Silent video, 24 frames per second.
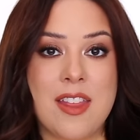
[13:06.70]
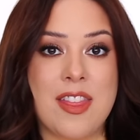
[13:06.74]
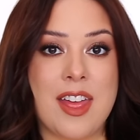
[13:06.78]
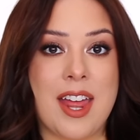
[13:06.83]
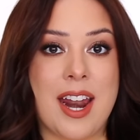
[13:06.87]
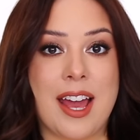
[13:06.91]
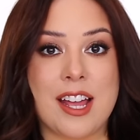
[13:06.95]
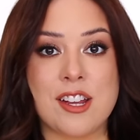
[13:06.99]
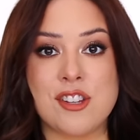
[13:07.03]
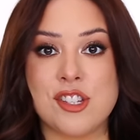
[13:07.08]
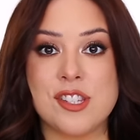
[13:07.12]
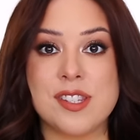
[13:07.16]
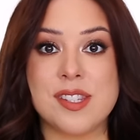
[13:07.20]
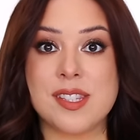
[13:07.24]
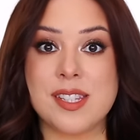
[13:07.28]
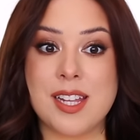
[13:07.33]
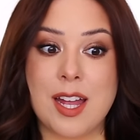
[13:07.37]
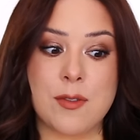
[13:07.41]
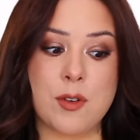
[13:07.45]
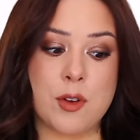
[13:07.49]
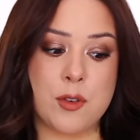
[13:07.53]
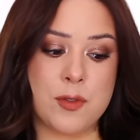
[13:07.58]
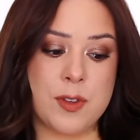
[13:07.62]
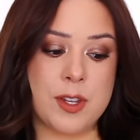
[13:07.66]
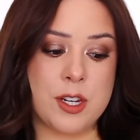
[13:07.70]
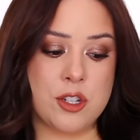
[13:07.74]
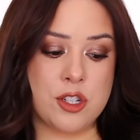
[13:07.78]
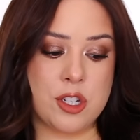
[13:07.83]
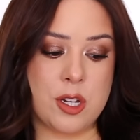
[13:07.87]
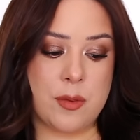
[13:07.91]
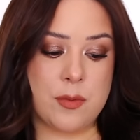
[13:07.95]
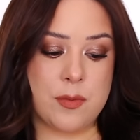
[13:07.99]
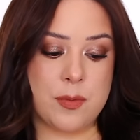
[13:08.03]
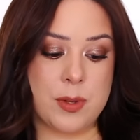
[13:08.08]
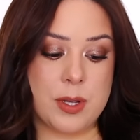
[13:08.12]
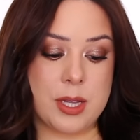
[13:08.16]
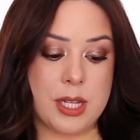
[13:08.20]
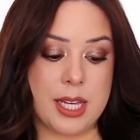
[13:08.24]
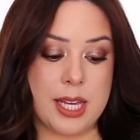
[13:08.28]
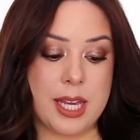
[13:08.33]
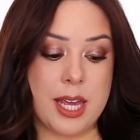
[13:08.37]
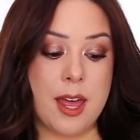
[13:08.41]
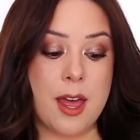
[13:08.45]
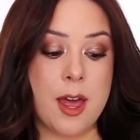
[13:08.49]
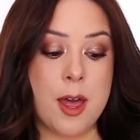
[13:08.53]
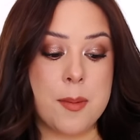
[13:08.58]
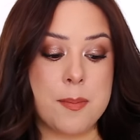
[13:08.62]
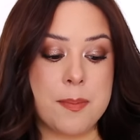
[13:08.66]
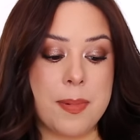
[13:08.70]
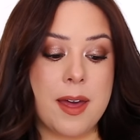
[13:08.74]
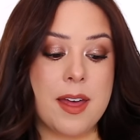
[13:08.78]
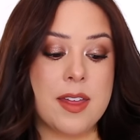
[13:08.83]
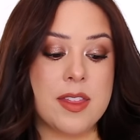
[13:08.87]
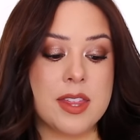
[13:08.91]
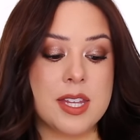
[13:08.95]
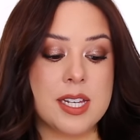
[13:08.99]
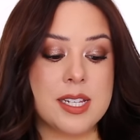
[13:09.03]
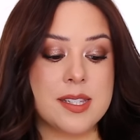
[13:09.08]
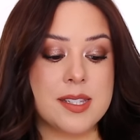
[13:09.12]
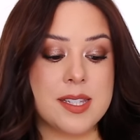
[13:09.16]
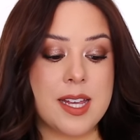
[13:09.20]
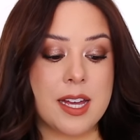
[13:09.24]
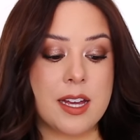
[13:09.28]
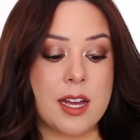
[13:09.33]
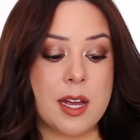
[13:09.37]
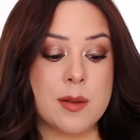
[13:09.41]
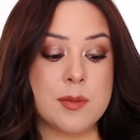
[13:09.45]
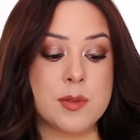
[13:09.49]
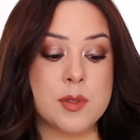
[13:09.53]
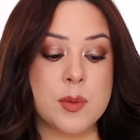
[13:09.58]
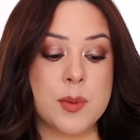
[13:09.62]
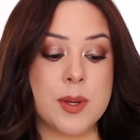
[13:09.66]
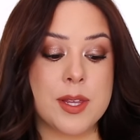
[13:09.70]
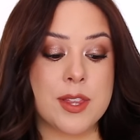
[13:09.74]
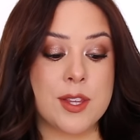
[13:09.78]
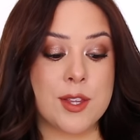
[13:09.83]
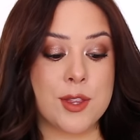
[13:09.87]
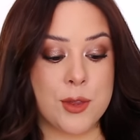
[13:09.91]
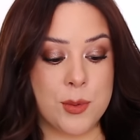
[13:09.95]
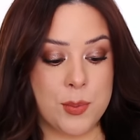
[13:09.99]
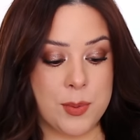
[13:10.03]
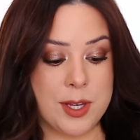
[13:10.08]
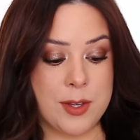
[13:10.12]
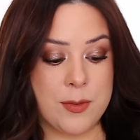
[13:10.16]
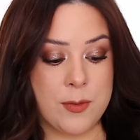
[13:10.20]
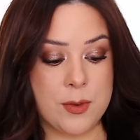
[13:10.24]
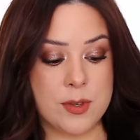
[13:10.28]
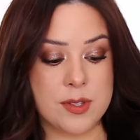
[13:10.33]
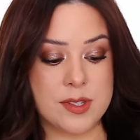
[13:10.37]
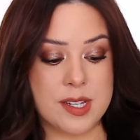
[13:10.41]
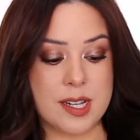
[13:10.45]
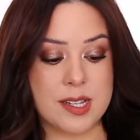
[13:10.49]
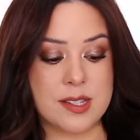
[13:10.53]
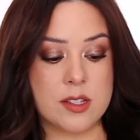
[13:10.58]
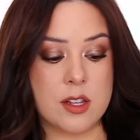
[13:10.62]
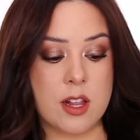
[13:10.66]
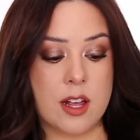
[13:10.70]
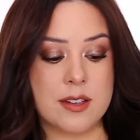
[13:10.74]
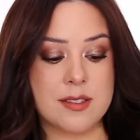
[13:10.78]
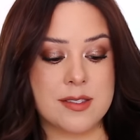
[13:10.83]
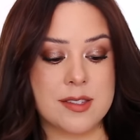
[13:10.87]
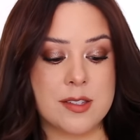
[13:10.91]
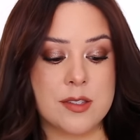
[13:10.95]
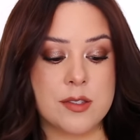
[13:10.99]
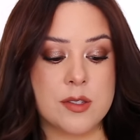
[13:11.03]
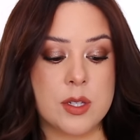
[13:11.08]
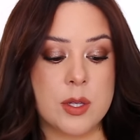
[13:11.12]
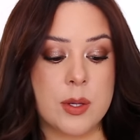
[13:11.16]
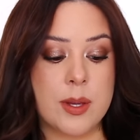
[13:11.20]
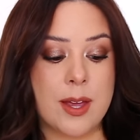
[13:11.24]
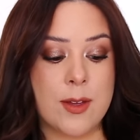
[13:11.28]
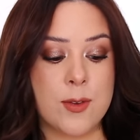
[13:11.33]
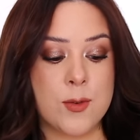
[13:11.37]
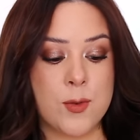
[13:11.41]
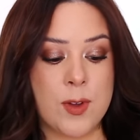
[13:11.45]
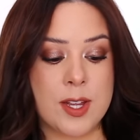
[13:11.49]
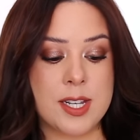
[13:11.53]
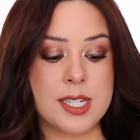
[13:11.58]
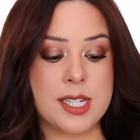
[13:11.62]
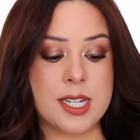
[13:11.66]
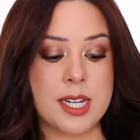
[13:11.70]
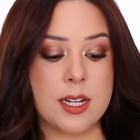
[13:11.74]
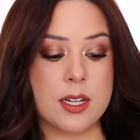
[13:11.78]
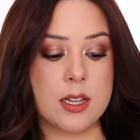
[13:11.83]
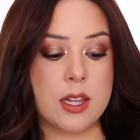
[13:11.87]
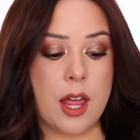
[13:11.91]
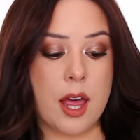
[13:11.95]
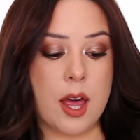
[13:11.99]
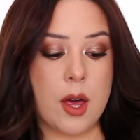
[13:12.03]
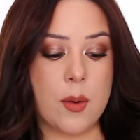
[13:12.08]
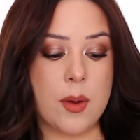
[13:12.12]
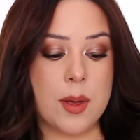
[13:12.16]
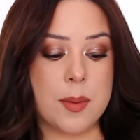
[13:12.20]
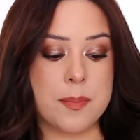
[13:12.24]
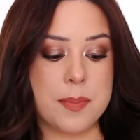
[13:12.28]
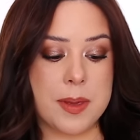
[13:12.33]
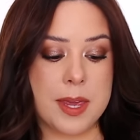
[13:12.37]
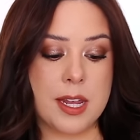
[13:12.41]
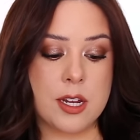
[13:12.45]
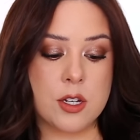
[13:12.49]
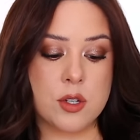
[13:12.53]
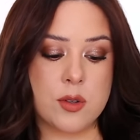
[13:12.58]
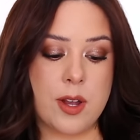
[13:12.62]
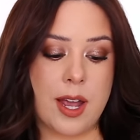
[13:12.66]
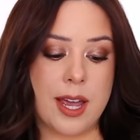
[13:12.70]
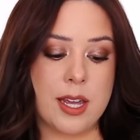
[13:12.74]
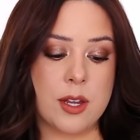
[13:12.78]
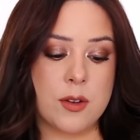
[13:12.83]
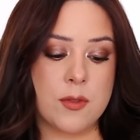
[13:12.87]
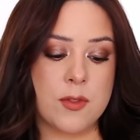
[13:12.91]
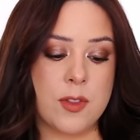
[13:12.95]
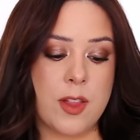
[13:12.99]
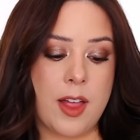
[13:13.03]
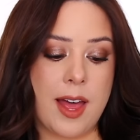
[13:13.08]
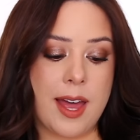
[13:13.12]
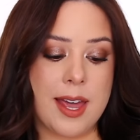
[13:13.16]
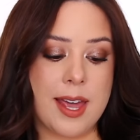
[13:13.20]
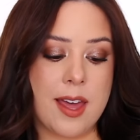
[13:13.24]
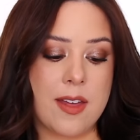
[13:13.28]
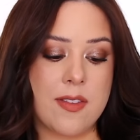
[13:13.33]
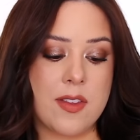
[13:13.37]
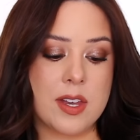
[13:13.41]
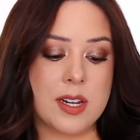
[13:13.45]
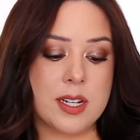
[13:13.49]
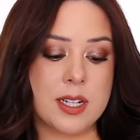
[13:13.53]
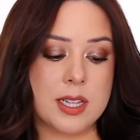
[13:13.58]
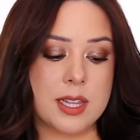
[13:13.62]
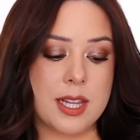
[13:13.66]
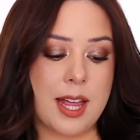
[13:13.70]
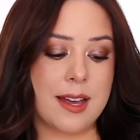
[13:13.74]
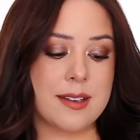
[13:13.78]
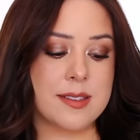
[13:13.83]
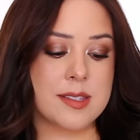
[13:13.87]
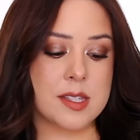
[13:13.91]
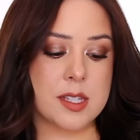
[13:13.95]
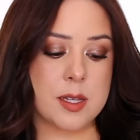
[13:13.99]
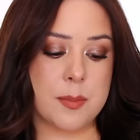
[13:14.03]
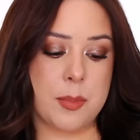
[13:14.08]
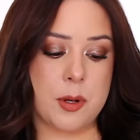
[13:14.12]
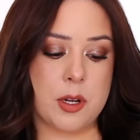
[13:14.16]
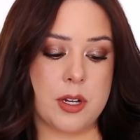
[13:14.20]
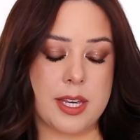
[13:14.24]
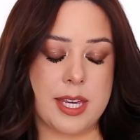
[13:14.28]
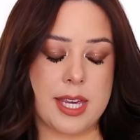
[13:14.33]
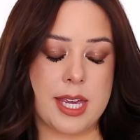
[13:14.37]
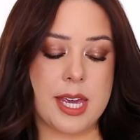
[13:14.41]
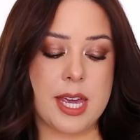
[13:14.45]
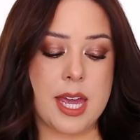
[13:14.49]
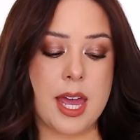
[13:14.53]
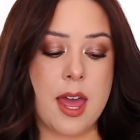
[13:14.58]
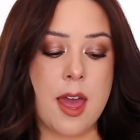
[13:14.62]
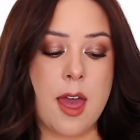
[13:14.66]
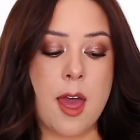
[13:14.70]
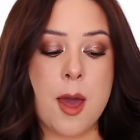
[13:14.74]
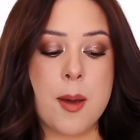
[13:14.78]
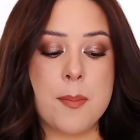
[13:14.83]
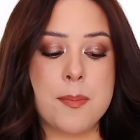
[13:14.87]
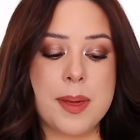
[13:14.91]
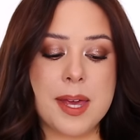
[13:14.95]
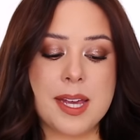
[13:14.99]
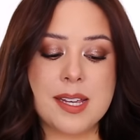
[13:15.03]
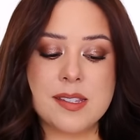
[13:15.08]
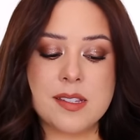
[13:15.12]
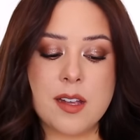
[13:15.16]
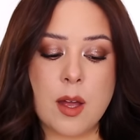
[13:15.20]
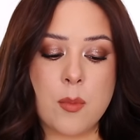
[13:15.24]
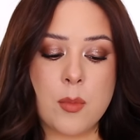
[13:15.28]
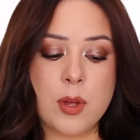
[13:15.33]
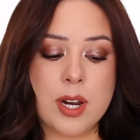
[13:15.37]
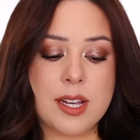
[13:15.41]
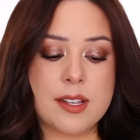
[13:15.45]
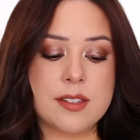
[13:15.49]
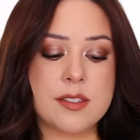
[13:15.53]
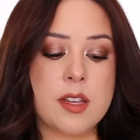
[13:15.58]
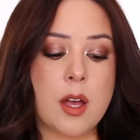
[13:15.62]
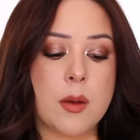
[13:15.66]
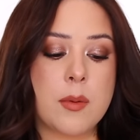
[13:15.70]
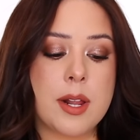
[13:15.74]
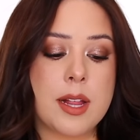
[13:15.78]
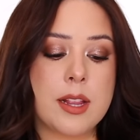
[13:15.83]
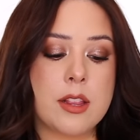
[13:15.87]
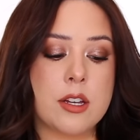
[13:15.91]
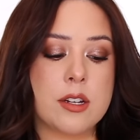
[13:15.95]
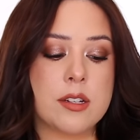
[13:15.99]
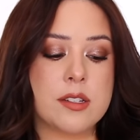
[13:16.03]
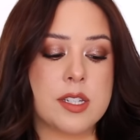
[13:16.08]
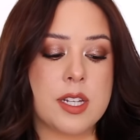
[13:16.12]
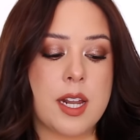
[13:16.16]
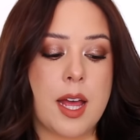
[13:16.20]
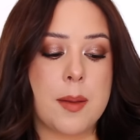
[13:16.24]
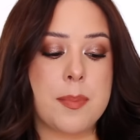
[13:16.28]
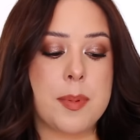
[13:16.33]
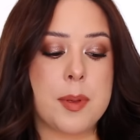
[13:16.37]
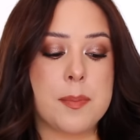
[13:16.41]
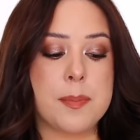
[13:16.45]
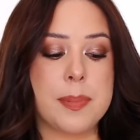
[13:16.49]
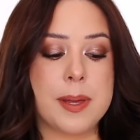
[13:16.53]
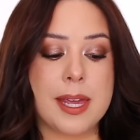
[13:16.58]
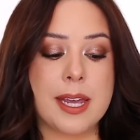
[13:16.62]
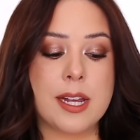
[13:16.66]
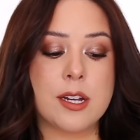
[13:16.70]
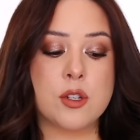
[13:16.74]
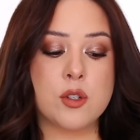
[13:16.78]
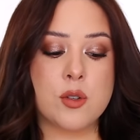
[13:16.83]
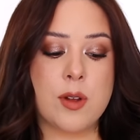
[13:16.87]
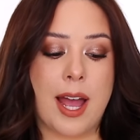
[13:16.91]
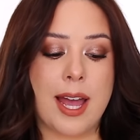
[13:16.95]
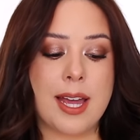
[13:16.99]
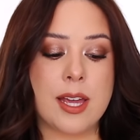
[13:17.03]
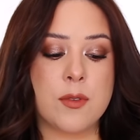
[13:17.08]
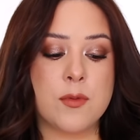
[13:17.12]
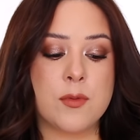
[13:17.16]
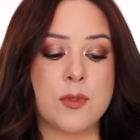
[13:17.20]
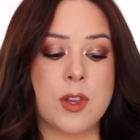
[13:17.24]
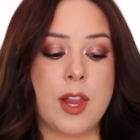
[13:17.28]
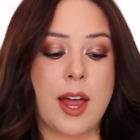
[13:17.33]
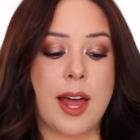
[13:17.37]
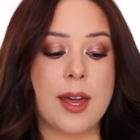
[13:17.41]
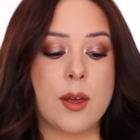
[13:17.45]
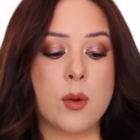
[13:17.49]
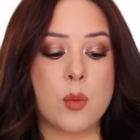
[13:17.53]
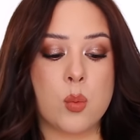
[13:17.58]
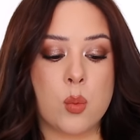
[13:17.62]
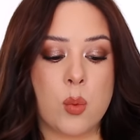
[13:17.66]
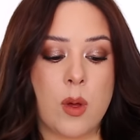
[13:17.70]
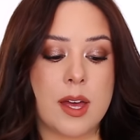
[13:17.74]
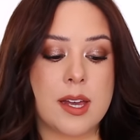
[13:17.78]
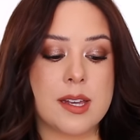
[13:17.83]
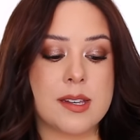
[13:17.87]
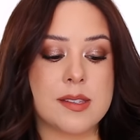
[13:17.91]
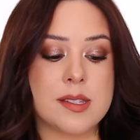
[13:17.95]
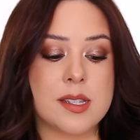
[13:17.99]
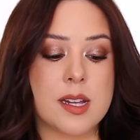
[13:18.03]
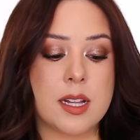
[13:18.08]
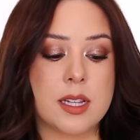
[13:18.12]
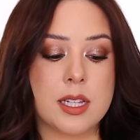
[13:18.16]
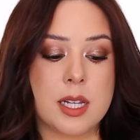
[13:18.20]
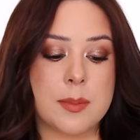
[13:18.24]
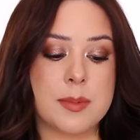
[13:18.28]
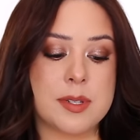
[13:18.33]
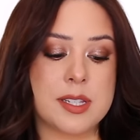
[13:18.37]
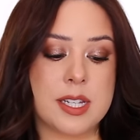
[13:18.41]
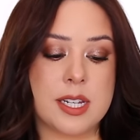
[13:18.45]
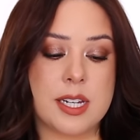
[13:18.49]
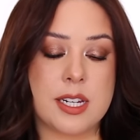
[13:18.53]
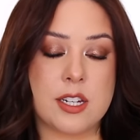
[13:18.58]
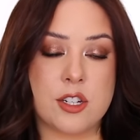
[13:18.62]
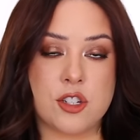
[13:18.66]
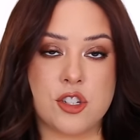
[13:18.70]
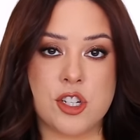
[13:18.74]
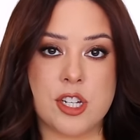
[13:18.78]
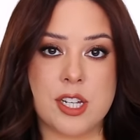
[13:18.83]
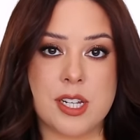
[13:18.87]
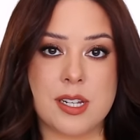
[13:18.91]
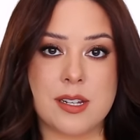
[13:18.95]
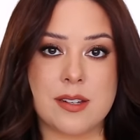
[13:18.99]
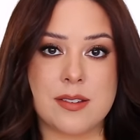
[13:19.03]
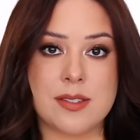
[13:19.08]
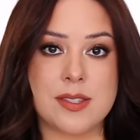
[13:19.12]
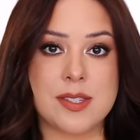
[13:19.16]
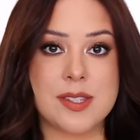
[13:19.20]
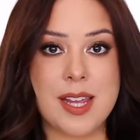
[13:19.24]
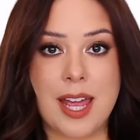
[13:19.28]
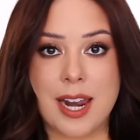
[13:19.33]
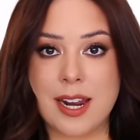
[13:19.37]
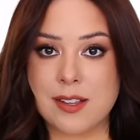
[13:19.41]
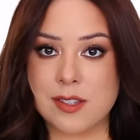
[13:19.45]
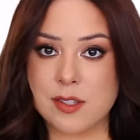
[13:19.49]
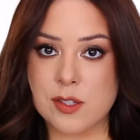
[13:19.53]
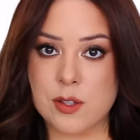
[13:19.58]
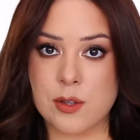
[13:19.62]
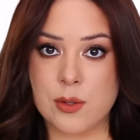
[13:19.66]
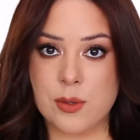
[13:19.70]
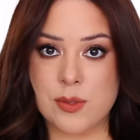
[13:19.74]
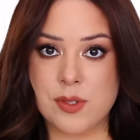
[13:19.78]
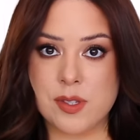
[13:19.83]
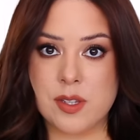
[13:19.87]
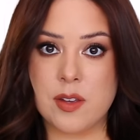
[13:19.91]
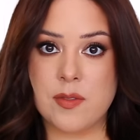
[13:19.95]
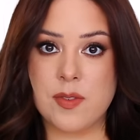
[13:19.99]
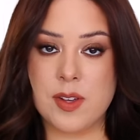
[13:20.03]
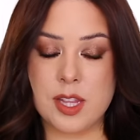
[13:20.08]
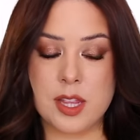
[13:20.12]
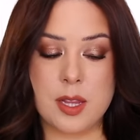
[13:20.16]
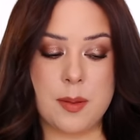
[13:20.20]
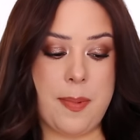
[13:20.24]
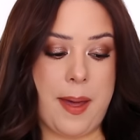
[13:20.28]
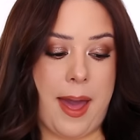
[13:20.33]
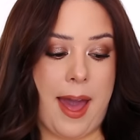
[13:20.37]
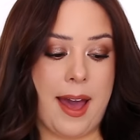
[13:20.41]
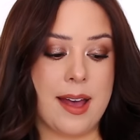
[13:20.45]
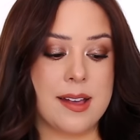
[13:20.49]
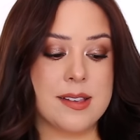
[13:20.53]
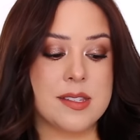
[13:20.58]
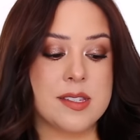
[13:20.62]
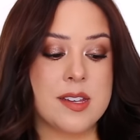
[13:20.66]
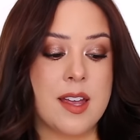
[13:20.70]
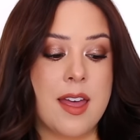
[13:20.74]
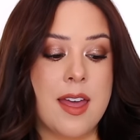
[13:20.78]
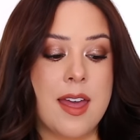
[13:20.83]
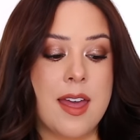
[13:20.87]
that I just never finish up fully. But this set comes with three full size glosses. So you get Fenty Glow, Pink Dragonfly, and then Glass Slipper Heat. Based on what I saw when I looked it up, Pink Dragonfly was a limited edition set exclusive in the past,